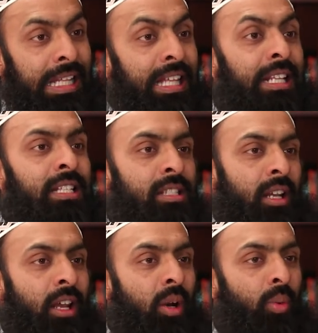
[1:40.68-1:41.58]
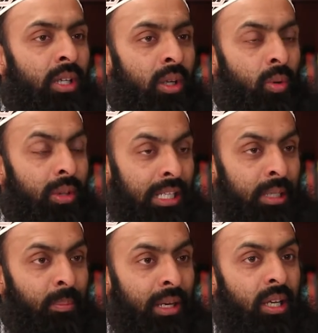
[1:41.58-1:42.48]
Then in Salah, we know that
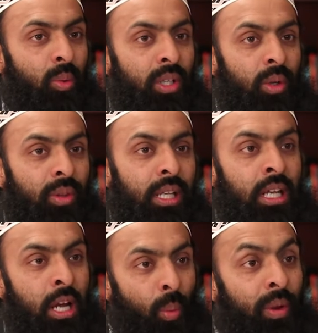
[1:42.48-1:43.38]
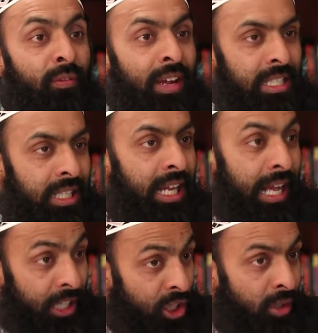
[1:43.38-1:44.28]
in prayer, we know that we face the
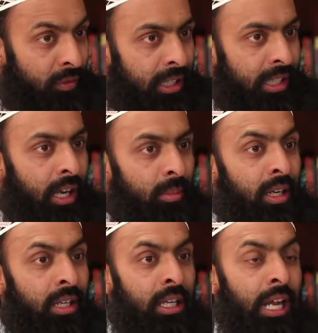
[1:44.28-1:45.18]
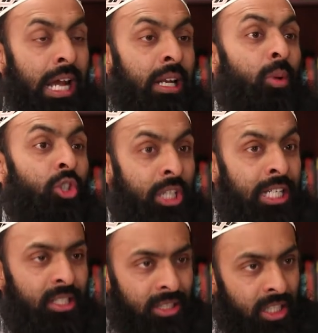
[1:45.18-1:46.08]
direction of the Kaaba and our
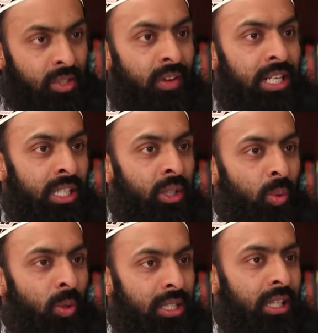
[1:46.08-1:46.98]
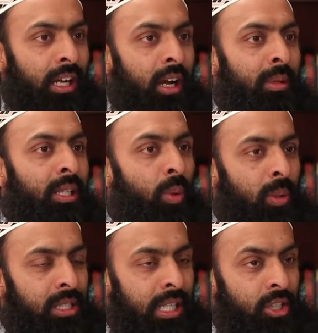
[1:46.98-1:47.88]
chest is facing towards the Kaaba at
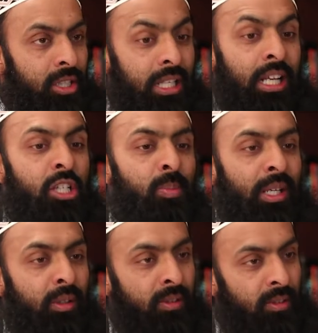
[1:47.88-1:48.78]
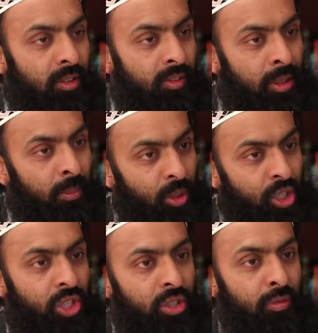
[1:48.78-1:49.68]
all stages, irrespective of the different
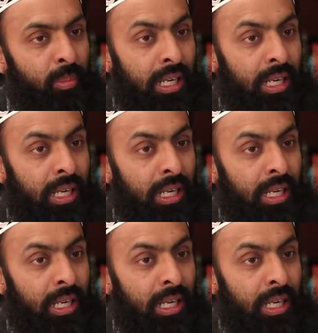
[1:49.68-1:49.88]
positions of